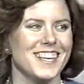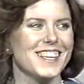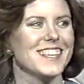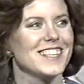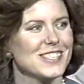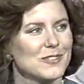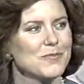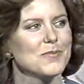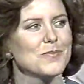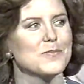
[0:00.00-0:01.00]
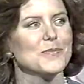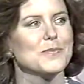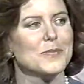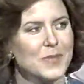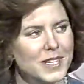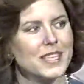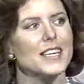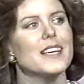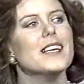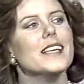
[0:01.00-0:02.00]
worked for a congressman. What is
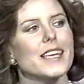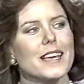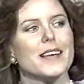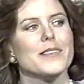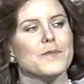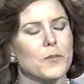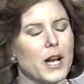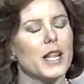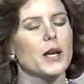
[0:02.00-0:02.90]
that all yeah. about? Well,